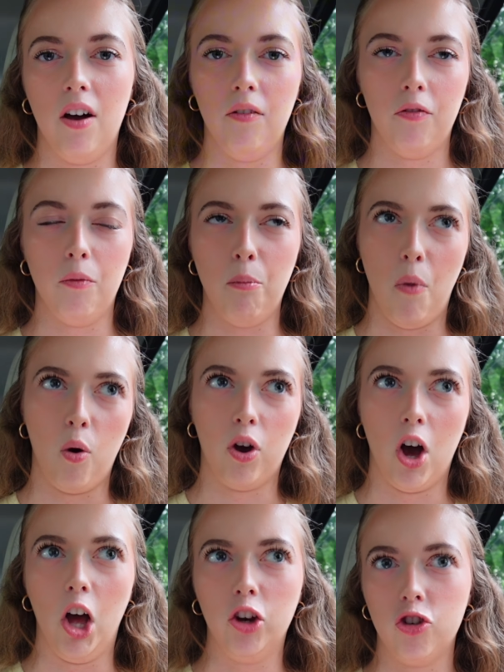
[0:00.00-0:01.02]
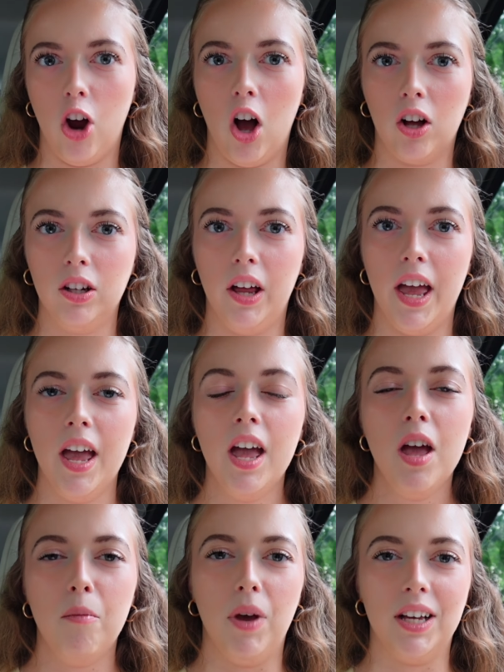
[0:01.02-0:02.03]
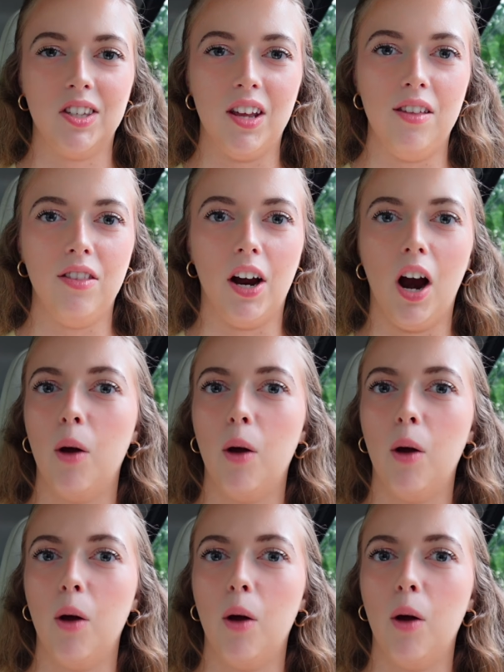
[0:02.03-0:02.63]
of mocha chocolate mixed in there.